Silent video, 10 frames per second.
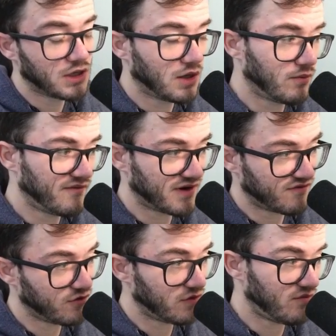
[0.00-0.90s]
and we've had a
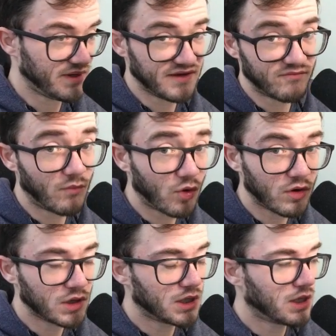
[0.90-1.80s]
few that have been even
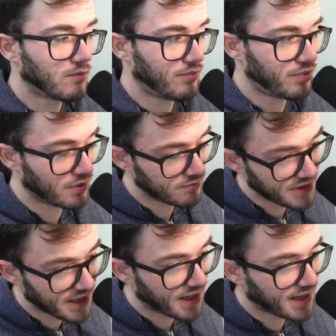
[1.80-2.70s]
more. But
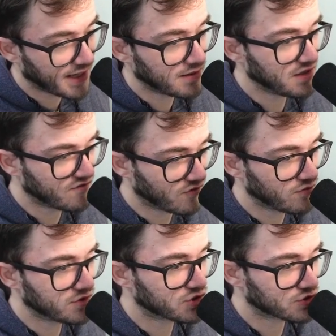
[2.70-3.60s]
yeah, again, he's
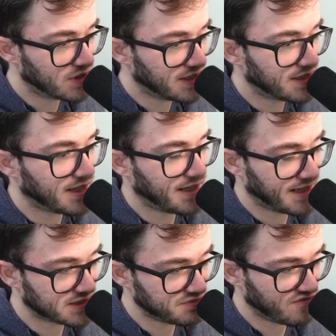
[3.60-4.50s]
following the trend and he
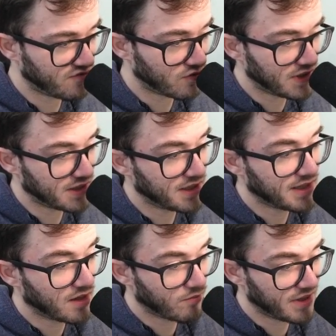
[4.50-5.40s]
has been falling,
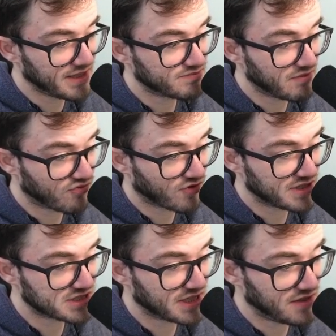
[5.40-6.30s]
but he's been pretty
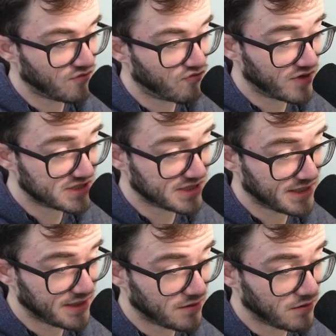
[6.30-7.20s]
steady
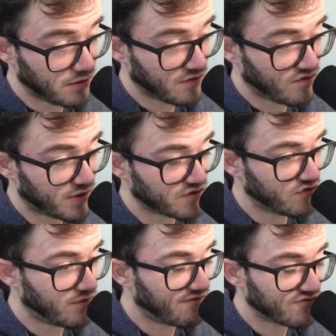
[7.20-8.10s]
recently, you know, over the past
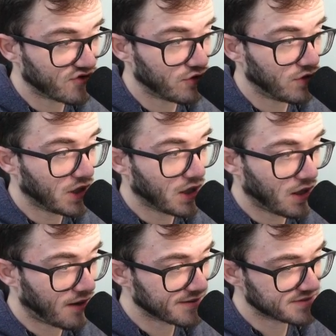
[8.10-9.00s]
few months. So
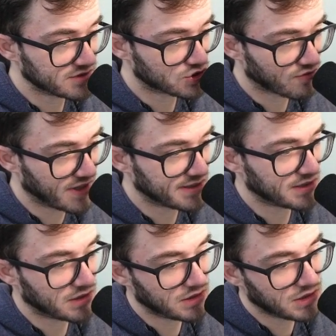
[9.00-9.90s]
I expect the
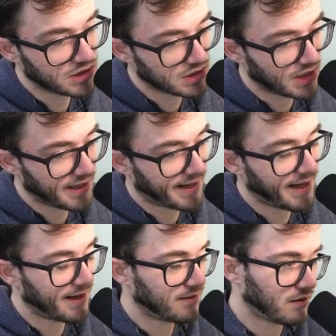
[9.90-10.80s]
Tyranitar,
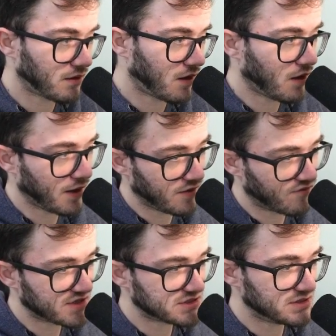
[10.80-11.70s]
again, kind of like the
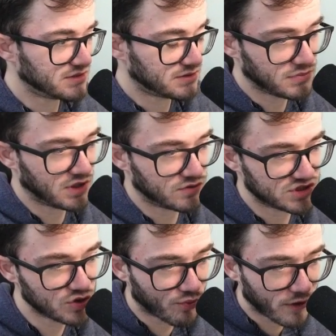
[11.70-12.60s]
rest of the, you know,
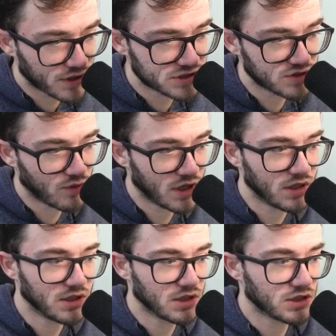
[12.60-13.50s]
seal product as it were,
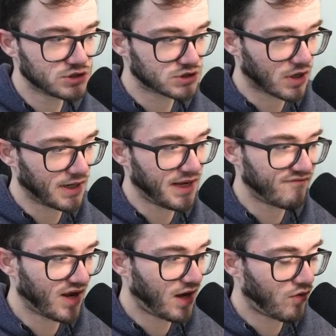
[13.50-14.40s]
just kind of
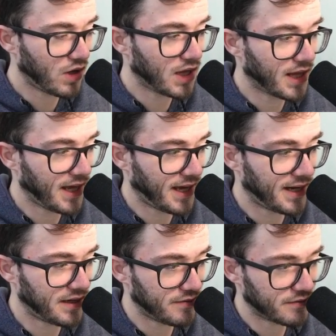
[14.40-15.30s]
level out
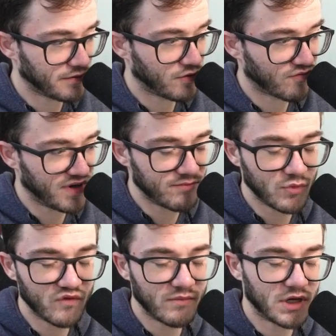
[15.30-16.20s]
and not really
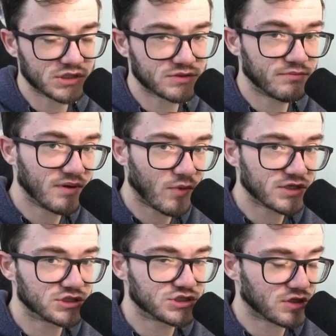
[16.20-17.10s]
move much. But it
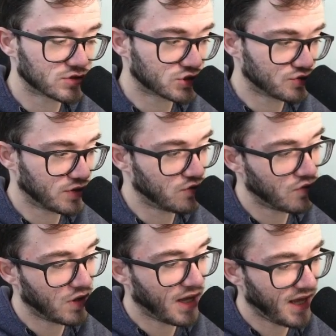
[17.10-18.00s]
might just start to
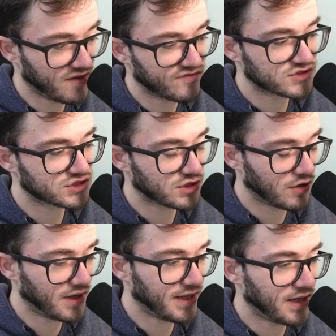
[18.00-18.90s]
trickle ever so
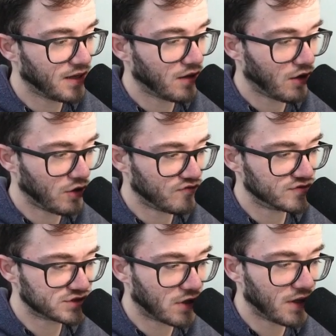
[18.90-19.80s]
slowly over
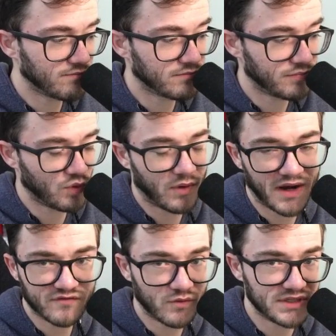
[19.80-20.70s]
time, but we'll
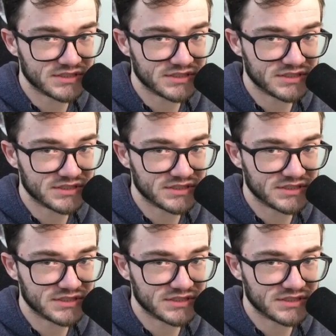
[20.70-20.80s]
have to wait and